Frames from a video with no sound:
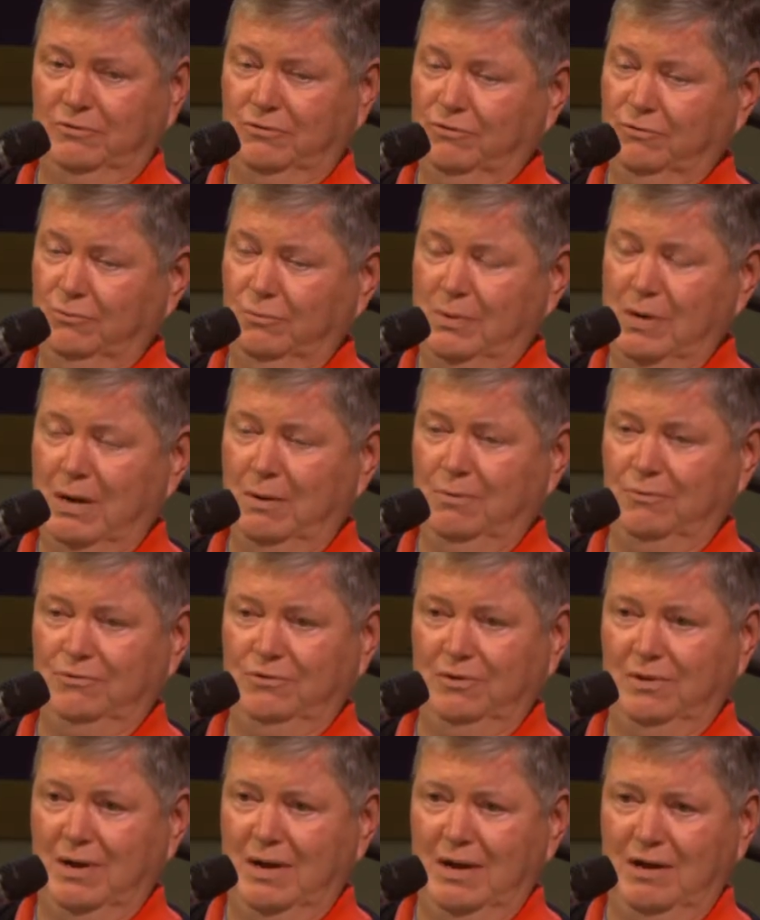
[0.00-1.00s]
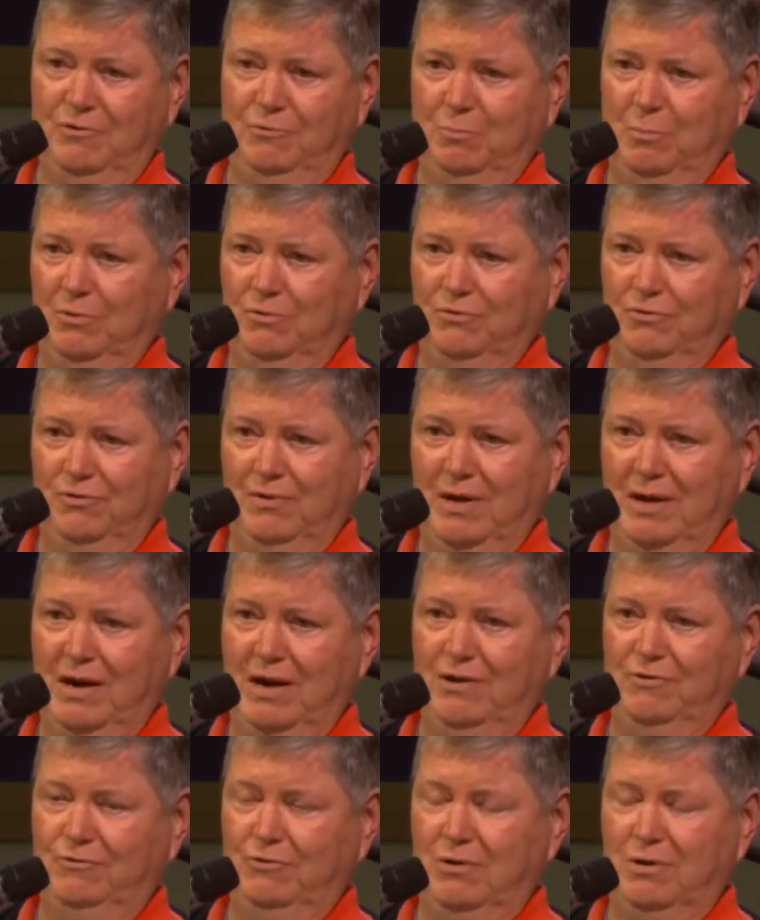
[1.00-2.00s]
because when I was in the hospitals and that,
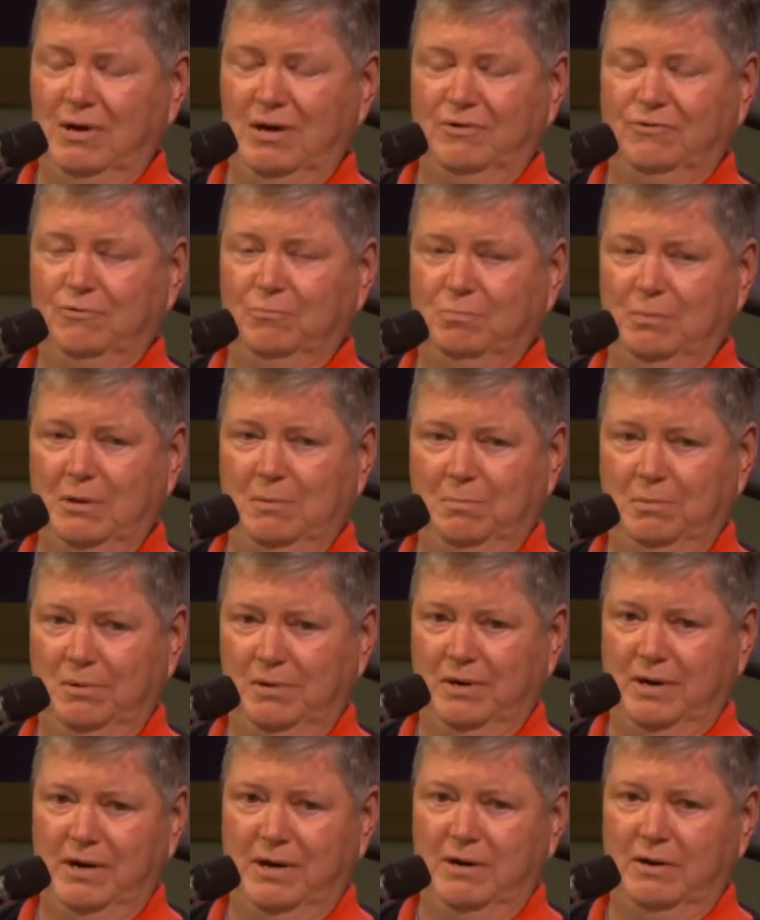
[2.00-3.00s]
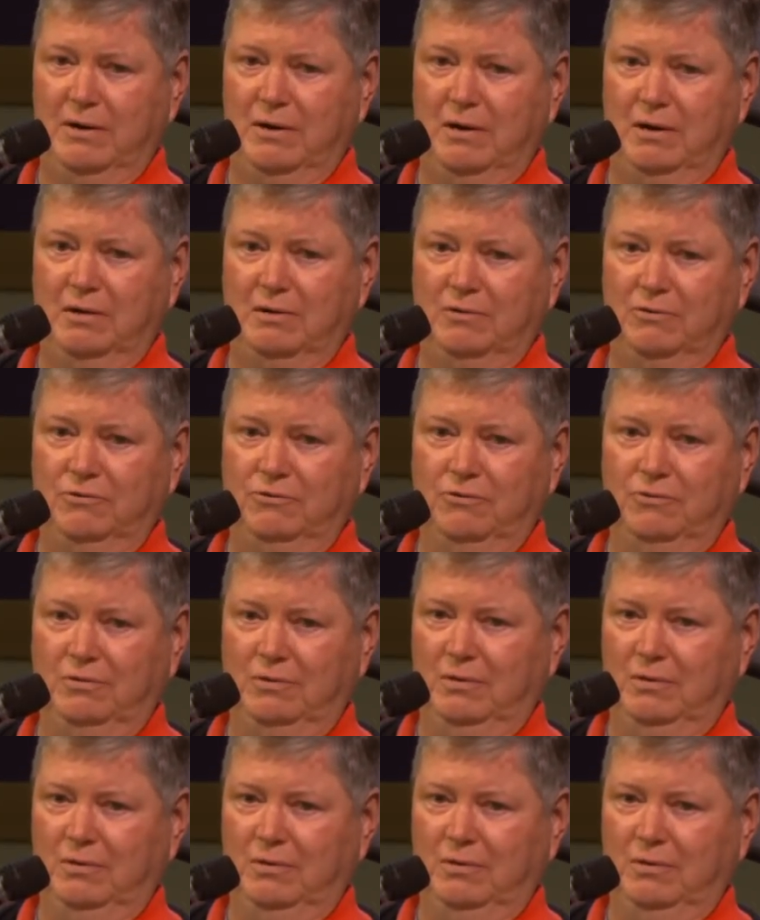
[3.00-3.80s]
I saw lots of people with iron lungs